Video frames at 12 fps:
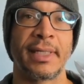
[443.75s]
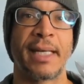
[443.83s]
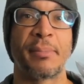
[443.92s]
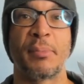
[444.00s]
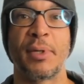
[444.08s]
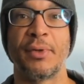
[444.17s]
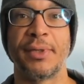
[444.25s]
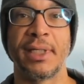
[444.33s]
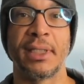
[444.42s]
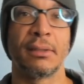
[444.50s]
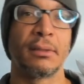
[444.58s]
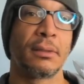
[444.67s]

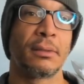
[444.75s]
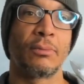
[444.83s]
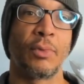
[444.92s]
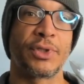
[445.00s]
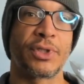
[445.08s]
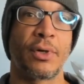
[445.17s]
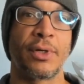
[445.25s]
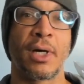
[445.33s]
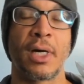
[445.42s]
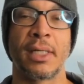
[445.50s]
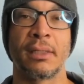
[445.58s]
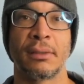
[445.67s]
Capability, what's going
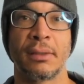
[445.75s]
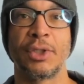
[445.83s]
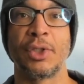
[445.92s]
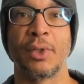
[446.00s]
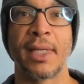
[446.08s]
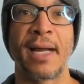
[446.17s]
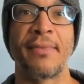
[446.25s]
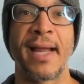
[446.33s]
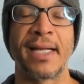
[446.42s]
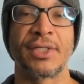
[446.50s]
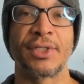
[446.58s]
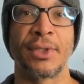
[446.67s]
on. You allowed
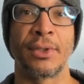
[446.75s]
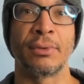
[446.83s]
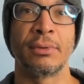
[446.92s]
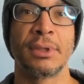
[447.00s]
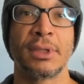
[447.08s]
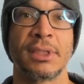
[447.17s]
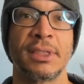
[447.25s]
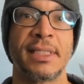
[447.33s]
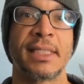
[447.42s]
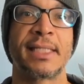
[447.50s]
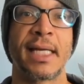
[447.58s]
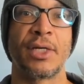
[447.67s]
that to
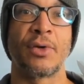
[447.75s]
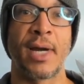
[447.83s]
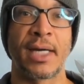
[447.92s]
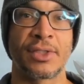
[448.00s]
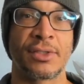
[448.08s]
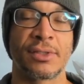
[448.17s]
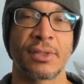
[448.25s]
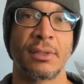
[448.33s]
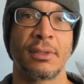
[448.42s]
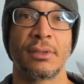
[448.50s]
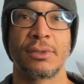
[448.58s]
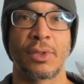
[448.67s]
dictate your actions.
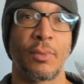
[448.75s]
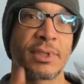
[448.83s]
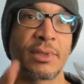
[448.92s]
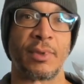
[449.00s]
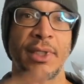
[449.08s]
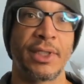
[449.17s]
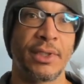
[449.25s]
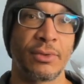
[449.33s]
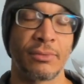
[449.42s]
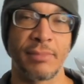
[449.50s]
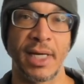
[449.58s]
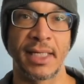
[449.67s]
So it wasn't really
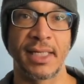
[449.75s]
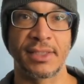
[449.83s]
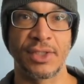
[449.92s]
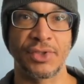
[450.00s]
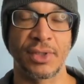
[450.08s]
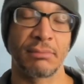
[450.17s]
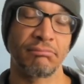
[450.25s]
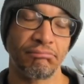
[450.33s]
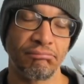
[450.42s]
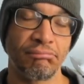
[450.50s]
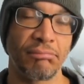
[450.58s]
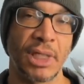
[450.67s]
you making the decision.
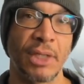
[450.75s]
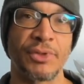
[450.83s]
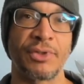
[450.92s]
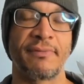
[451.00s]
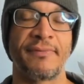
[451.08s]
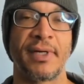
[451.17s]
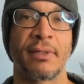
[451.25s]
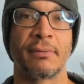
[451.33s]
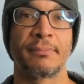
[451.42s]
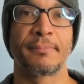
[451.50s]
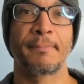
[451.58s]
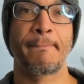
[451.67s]
It was your fear.
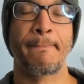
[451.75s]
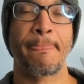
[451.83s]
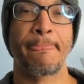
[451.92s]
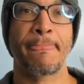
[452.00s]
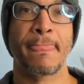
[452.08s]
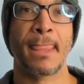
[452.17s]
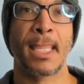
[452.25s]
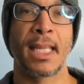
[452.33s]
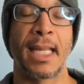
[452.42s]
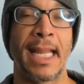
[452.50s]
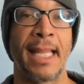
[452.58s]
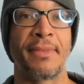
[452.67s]

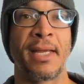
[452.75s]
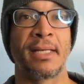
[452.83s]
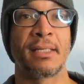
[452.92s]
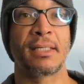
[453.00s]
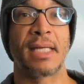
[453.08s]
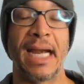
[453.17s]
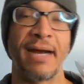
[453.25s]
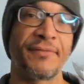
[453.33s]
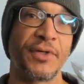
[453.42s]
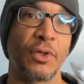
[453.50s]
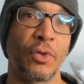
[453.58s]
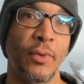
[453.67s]
And then
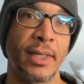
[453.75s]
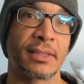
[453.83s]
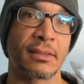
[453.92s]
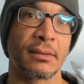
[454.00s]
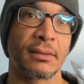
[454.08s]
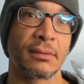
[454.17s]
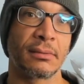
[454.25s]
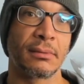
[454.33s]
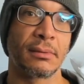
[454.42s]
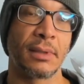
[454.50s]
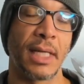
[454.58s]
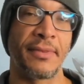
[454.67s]
after you quit,
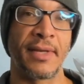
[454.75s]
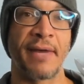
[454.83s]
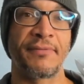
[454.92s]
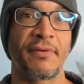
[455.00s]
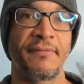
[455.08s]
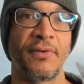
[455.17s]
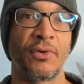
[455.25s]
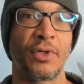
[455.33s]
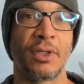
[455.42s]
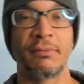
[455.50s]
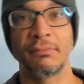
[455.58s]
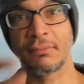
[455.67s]
and then after you feel
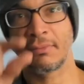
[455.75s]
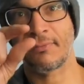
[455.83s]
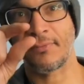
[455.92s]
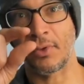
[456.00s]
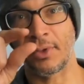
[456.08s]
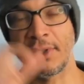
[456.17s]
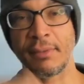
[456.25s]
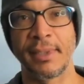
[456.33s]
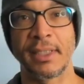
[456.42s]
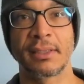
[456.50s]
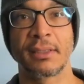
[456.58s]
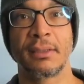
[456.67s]
good for a little
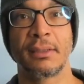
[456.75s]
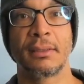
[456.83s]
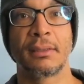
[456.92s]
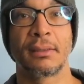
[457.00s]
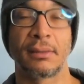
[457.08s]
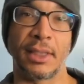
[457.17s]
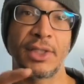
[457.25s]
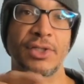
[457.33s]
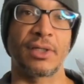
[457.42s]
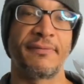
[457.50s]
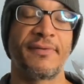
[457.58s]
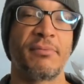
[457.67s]
bit, then you
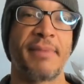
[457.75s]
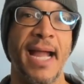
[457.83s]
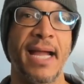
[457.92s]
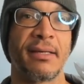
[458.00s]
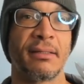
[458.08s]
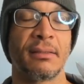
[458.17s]
start to feel bad.